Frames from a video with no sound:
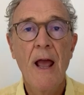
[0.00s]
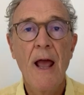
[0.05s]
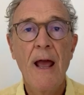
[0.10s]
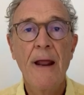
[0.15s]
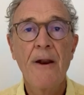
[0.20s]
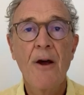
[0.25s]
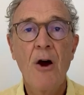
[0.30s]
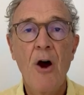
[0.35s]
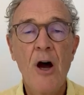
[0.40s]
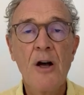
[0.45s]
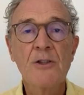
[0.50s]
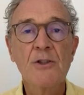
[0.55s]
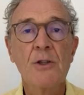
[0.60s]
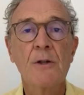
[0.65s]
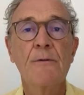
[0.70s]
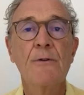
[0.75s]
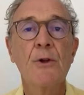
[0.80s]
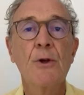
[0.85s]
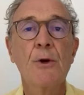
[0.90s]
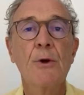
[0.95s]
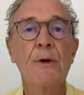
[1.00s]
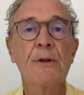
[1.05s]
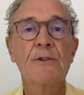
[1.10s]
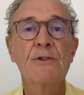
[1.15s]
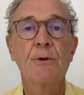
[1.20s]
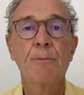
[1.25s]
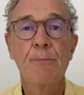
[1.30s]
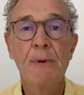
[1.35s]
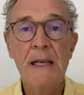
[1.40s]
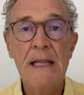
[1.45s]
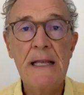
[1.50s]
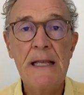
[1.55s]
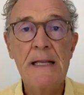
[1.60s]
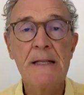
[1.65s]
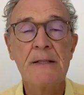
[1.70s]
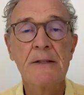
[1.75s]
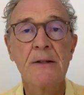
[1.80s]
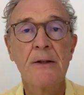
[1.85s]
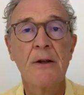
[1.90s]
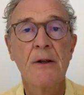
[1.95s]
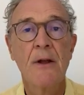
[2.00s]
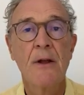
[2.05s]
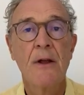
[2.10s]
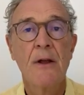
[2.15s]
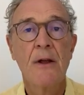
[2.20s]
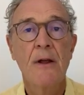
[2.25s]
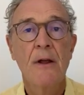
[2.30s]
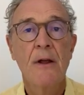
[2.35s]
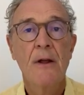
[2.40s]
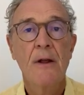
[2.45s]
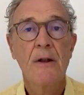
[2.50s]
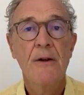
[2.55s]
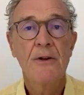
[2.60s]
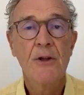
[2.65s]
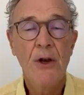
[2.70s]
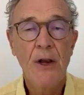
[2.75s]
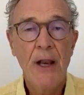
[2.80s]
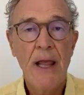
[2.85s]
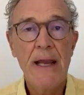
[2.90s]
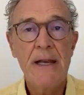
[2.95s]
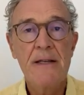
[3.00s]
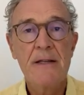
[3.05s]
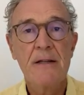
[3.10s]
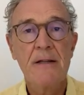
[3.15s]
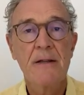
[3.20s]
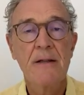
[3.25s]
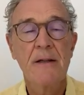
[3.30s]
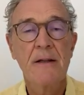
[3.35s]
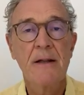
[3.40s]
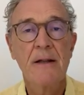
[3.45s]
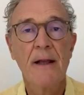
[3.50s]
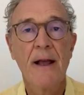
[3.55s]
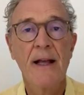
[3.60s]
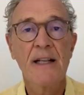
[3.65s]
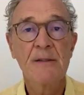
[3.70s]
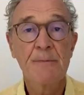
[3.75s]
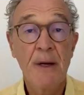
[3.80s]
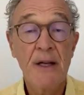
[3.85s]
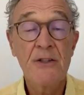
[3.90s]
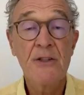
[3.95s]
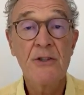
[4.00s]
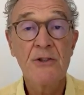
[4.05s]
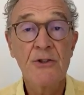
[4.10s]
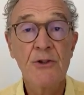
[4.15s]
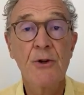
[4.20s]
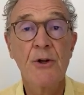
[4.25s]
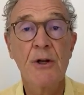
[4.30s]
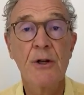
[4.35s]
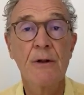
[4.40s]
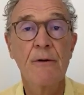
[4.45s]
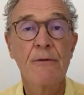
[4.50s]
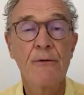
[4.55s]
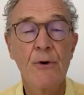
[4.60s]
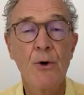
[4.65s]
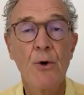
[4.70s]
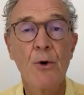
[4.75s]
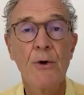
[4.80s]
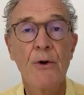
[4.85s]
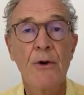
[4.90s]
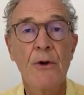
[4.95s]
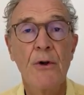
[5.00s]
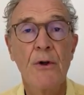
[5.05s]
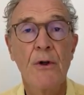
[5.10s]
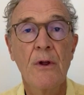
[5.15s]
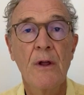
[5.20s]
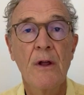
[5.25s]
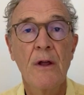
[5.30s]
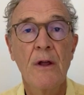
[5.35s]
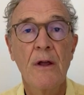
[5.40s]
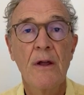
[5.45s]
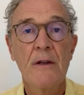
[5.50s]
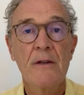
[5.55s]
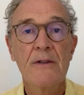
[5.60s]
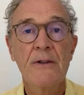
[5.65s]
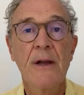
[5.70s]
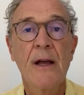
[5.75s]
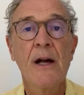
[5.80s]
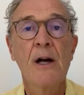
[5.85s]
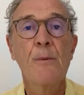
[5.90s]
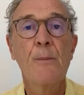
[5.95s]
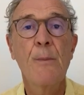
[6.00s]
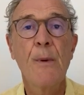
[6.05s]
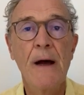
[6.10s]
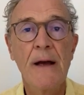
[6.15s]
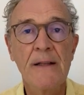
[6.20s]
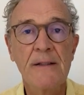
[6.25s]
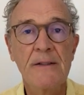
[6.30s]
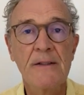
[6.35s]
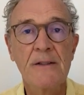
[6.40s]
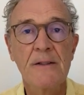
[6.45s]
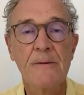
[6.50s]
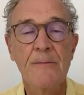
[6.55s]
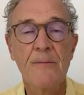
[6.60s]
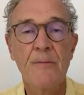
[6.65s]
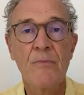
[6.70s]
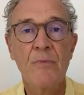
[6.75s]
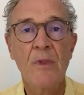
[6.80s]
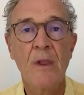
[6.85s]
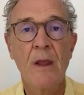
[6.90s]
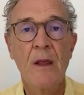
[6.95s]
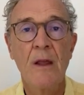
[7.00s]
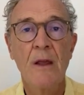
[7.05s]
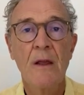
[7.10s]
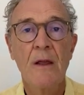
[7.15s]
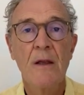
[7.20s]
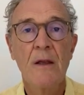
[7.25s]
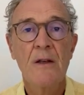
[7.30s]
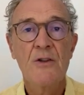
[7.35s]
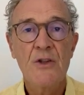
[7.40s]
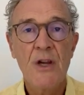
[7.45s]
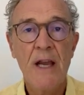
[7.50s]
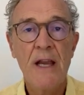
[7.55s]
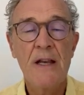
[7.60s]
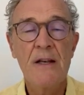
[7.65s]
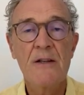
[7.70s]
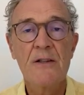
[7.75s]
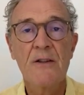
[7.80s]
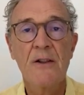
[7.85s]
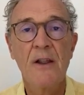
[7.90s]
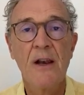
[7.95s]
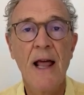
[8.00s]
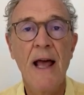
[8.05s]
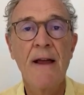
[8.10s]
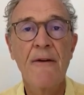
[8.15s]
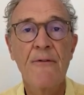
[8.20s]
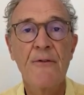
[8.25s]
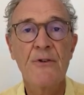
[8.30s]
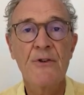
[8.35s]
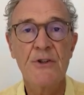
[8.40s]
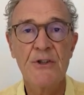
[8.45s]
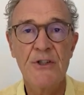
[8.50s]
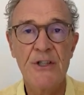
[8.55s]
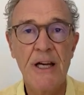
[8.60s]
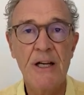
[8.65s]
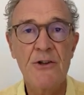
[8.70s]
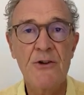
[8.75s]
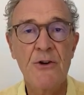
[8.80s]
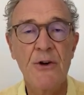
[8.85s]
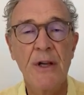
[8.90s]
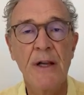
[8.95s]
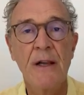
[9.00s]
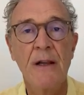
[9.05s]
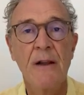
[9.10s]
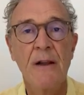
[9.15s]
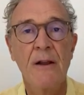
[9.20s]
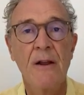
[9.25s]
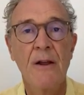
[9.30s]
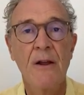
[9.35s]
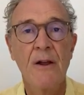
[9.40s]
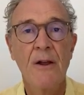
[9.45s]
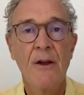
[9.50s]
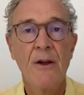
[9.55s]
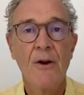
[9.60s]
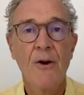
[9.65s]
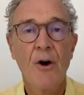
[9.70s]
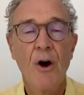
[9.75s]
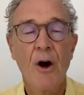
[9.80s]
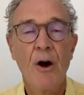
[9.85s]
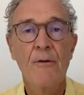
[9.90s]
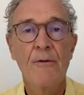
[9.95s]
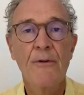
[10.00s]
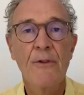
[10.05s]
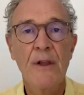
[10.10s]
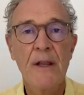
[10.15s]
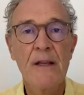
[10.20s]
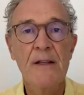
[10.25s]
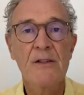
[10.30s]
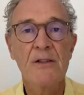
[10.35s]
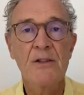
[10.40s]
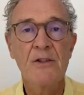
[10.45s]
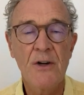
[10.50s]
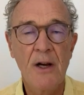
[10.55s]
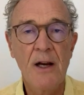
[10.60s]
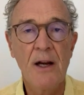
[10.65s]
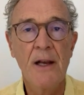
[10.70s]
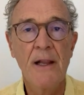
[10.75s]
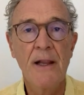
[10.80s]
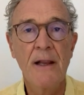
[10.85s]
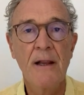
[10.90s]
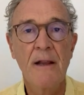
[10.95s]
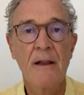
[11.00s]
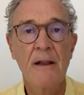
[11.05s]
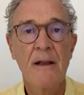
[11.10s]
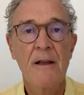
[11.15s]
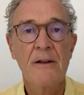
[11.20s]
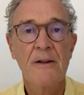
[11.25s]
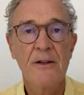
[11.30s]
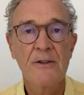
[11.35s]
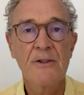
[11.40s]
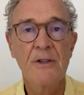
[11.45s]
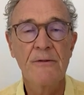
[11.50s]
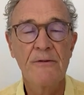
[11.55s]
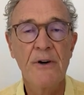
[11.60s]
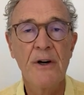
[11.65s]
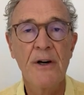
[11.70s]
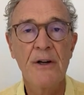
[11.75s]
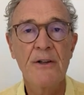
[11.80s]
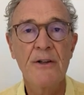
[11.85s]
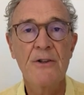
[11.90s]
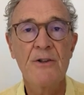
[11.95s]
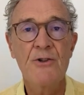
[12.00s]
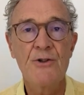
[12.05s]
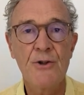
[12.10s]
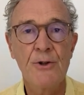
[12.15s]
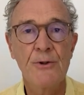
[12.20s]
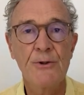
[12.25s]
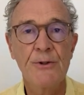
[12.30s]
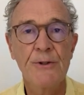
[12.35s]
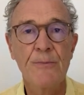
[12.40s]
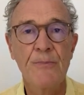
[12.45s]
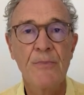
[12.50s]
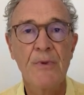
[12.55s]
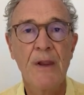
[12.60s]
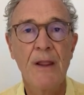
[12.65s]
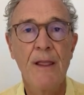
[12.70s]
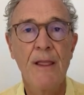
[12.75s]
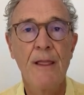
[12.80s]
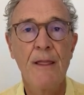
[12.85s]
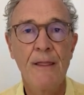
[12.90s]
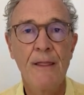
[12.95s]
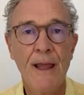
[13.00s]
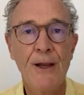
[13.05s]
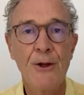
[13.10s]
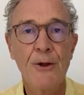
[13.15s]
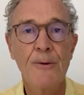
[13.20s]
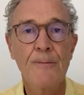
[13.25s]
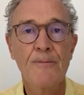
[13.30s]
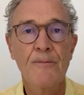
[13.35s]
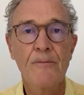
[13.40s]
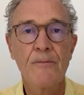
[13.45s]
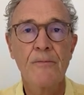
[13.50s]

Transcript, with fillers: And our ask of you is to please donate as much as you can afford to help us change the life trajectory of these struggling disadvantaged children. Thank you.